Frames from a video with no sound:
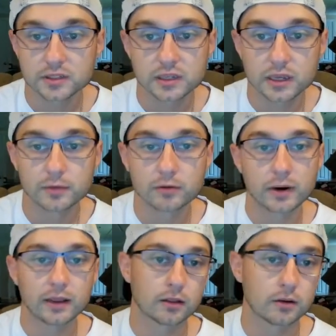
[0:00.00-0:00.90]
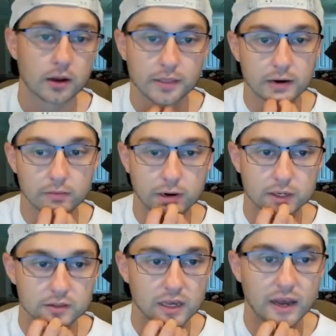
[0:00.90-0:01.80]
see him a regular on that
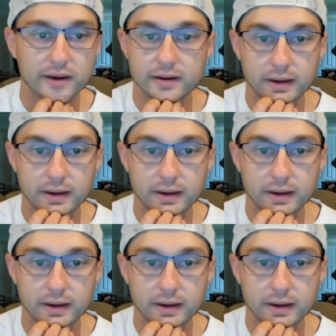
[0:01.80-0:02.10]
right side.